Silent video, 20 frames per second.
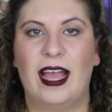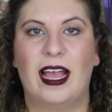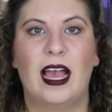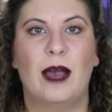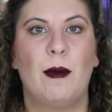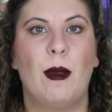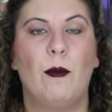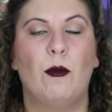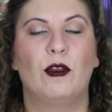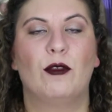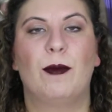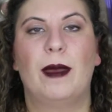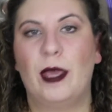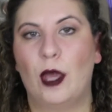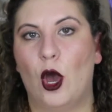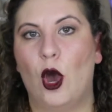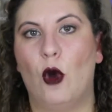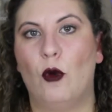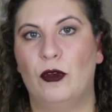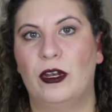and come up with
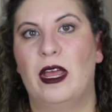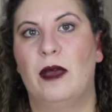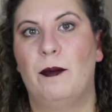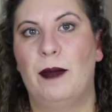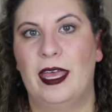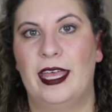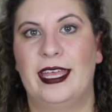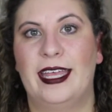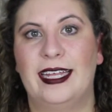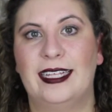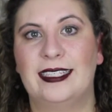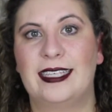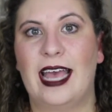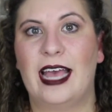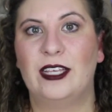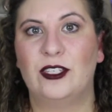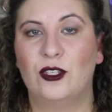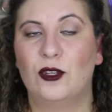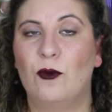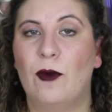my own opinions
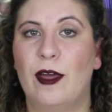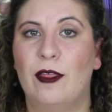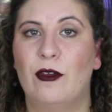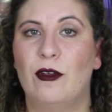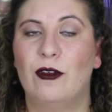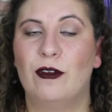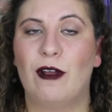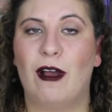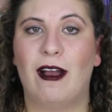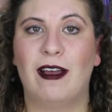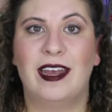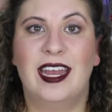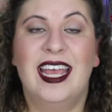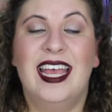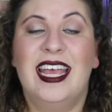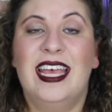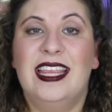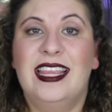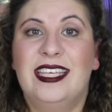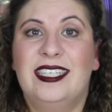as to whether or not
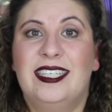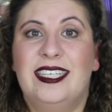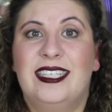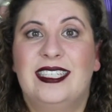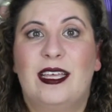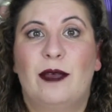this is